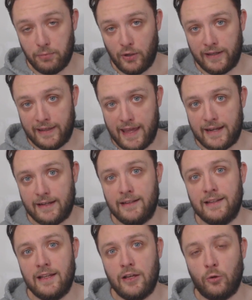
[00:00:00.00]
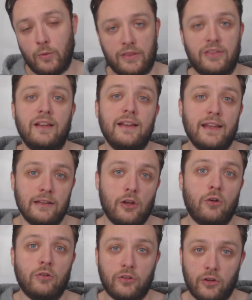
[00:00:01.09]
But again, we're thinking
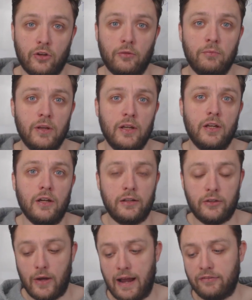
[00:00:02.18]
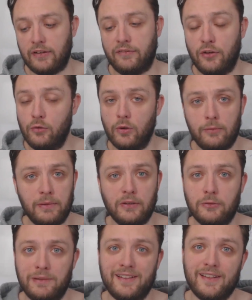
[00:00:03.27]
long term. If you want to
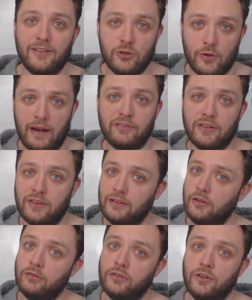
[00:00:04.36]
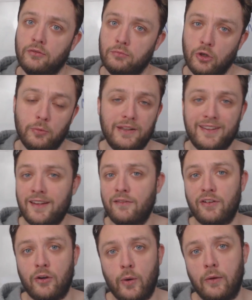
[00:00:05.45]
build a business, you have to think long term. Nobody's in it
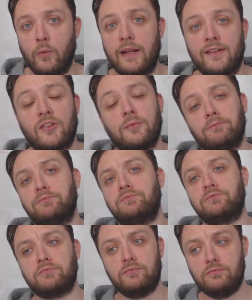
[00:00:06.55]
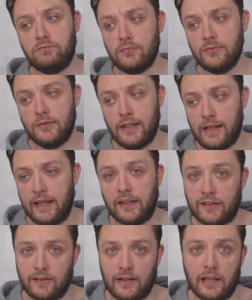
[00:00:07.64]
for quick wins.
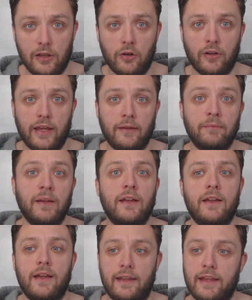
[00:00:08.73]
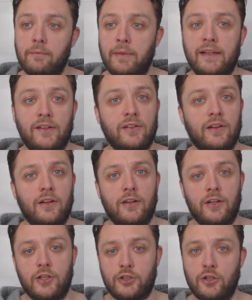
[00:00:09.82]
It's a long game, and that means
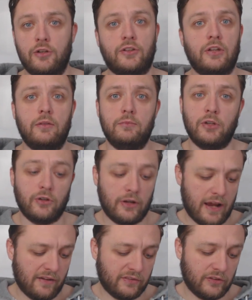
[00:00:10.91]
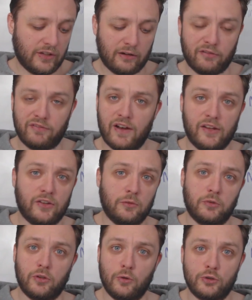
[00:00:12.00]
short term you're going to have to sacrifice
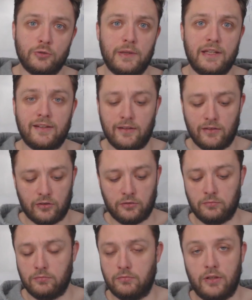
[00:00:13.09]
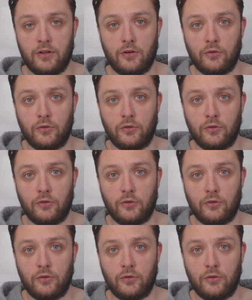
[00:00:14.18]
some social meetings, some